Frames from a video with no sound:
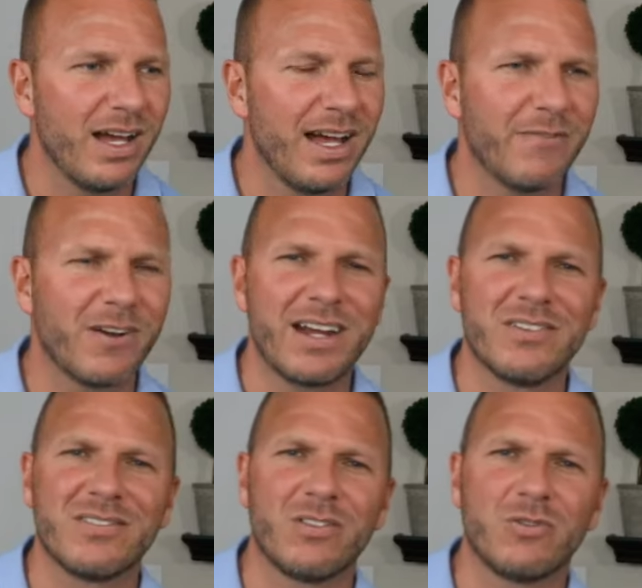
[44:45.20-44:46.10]
forgot
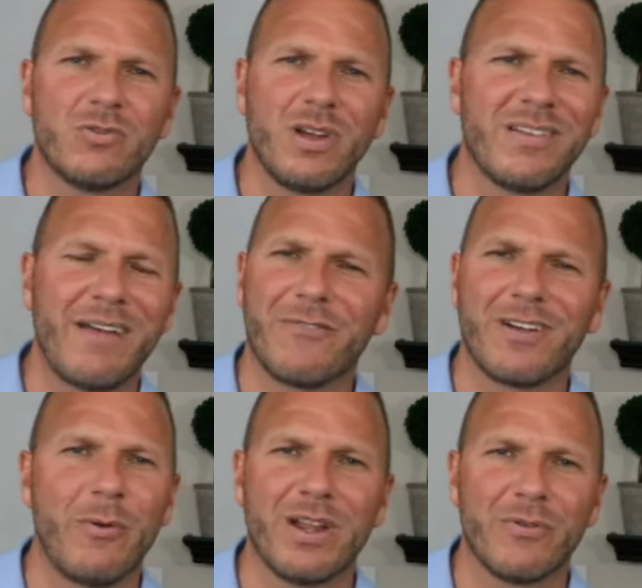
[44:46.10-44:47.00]

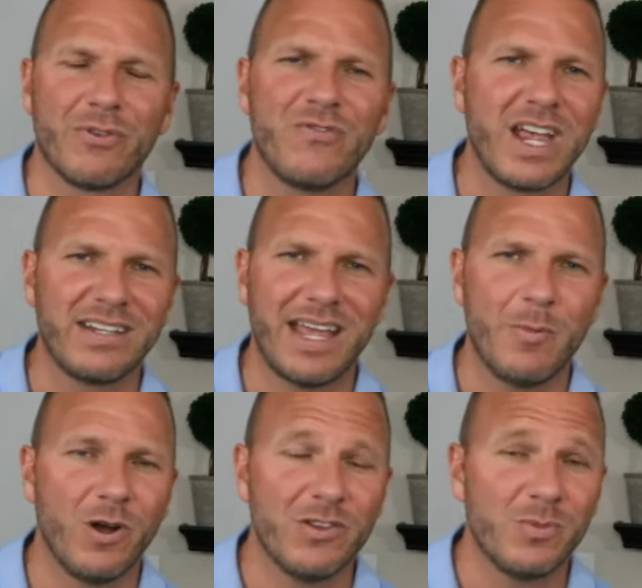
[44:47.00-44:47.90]
whatever his fake name
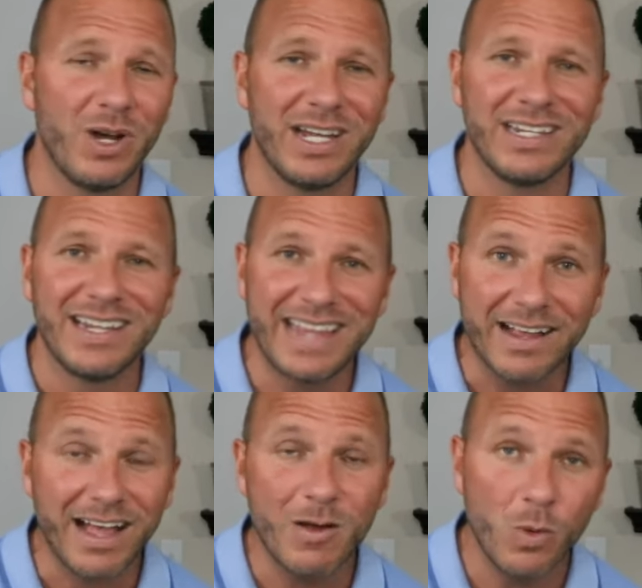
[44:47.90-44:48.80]
was, but that
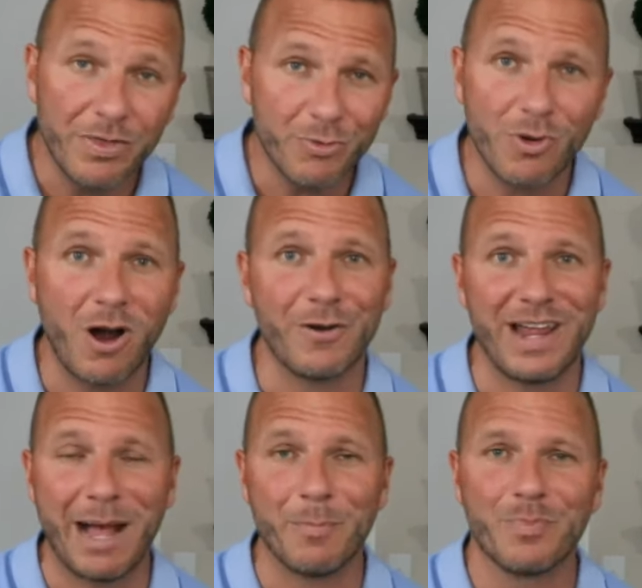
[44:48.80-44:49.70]
guy went through
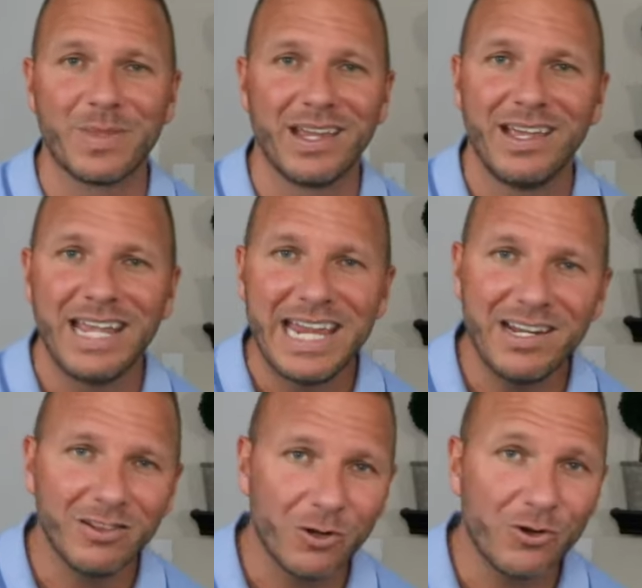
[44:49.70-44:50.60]
RDAP. He
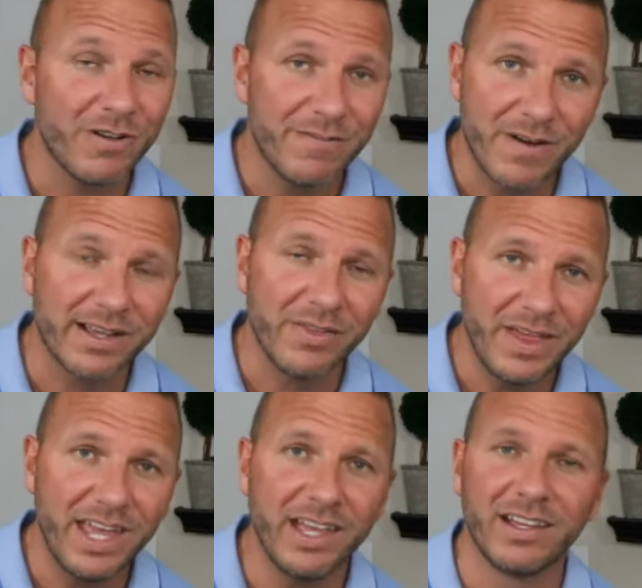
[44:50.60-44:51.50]
didn't learn a fucking
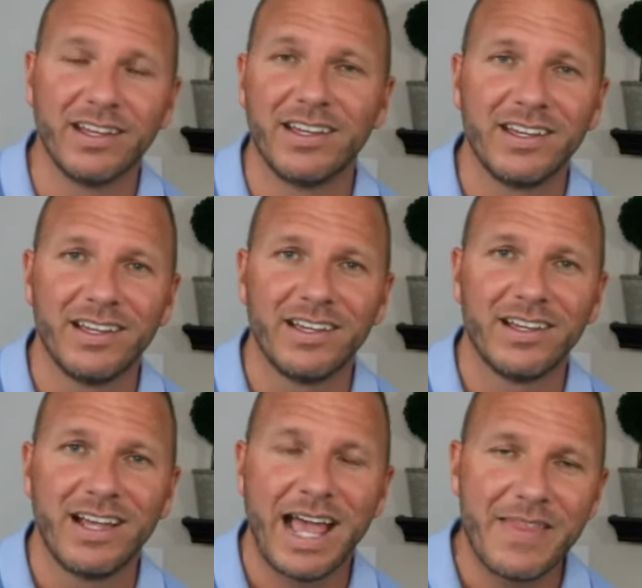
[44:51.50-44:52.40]
thing.
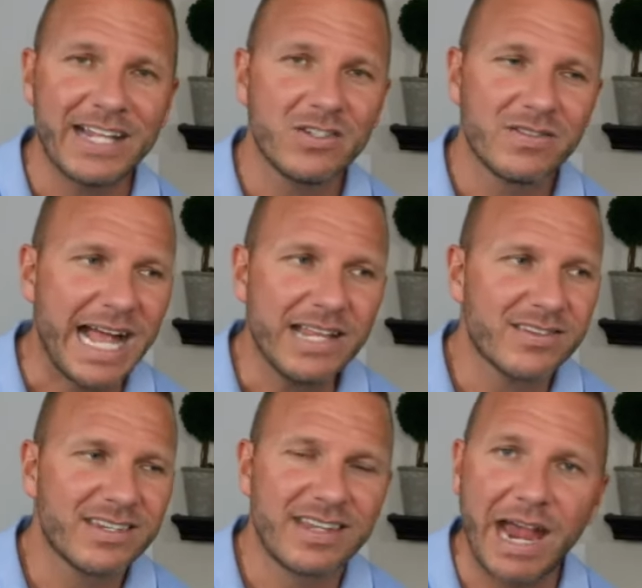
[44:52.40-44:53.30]
And that's
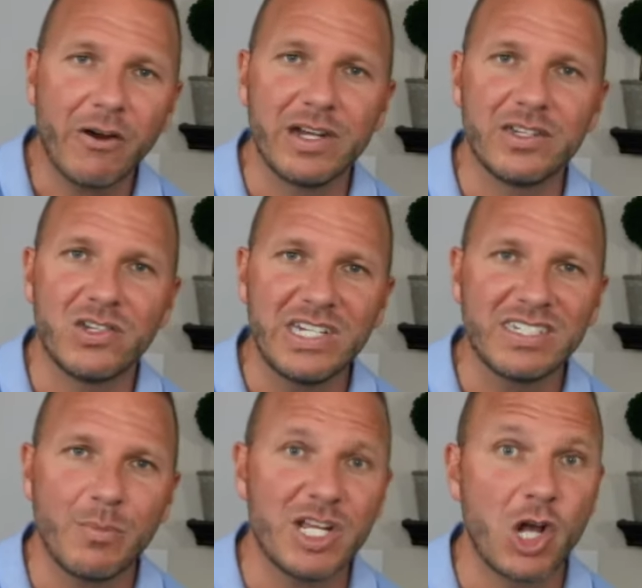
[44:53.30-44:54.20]
scary to see
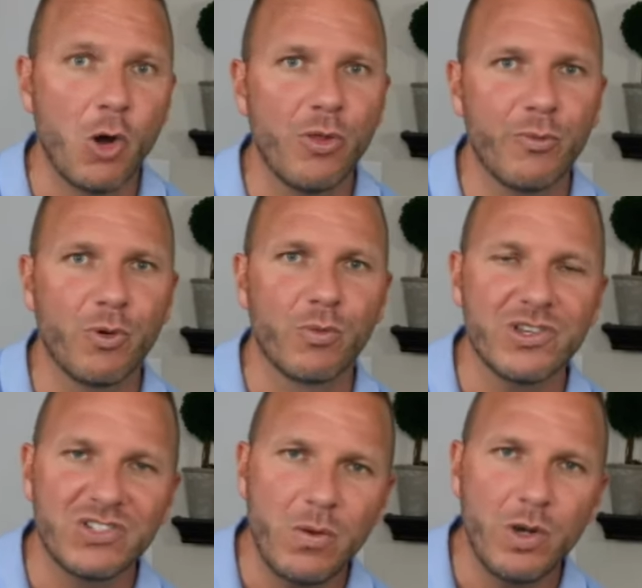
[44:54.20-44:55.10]
somebody go through, to
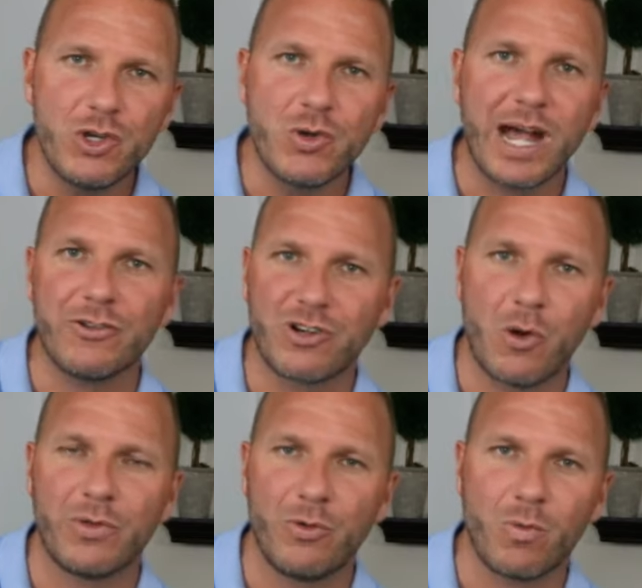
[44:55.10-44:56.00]
see what you guys are
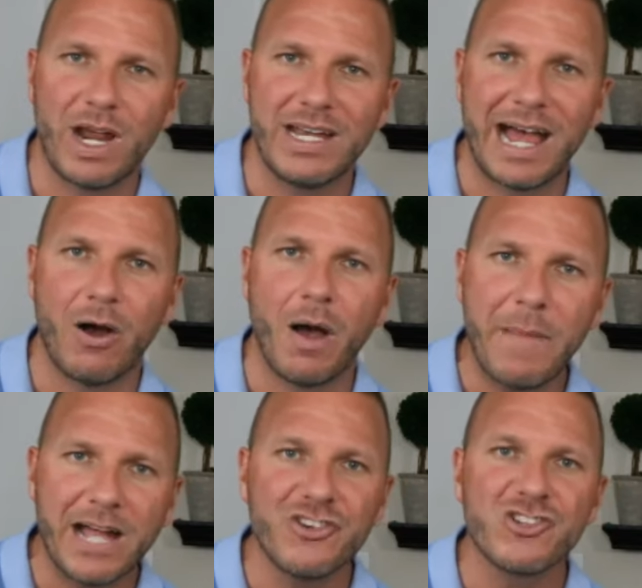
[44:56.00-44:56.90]
going through right now.
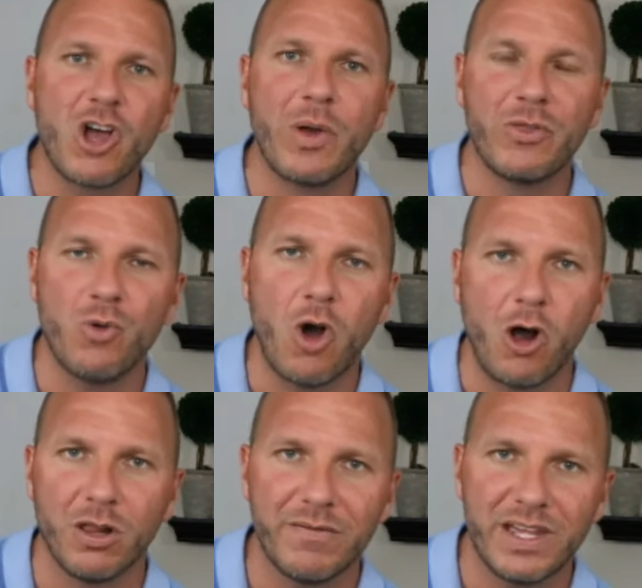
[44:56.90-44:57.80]
Imagine going through
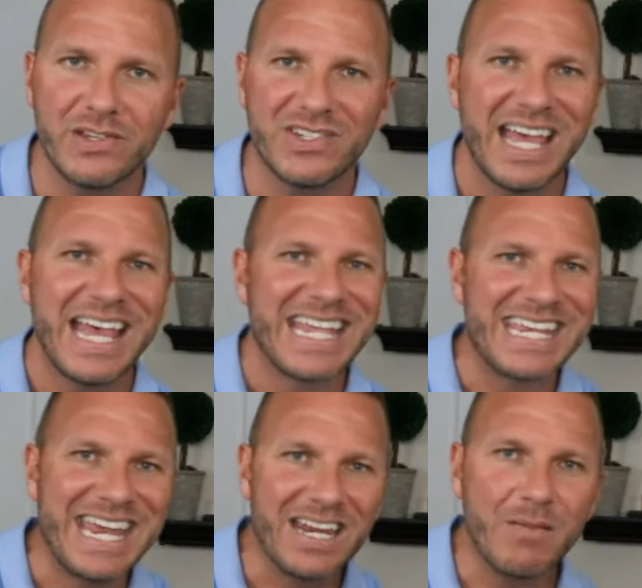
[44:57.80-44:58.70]
all of this,
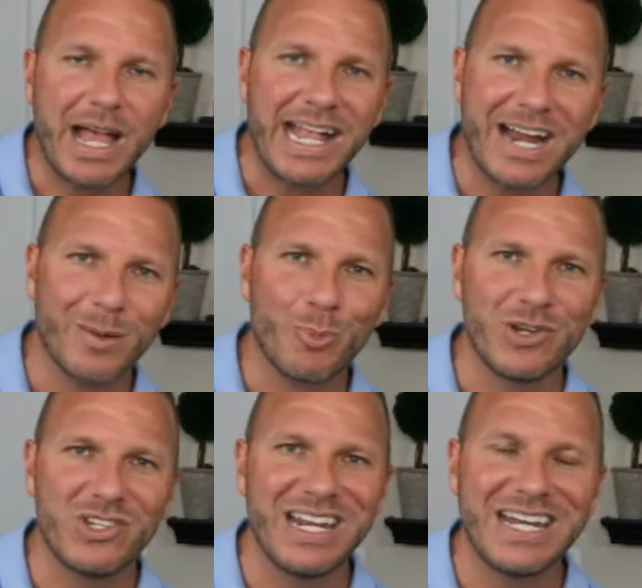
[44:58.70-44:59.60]
getting back out of
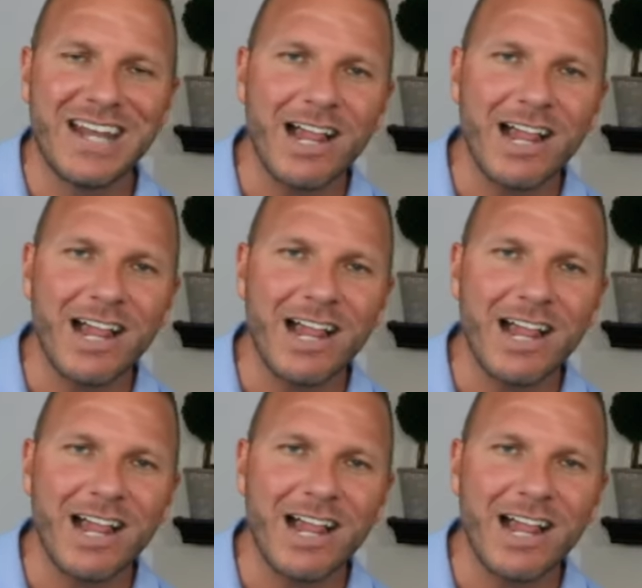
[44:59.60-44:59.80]
prison and not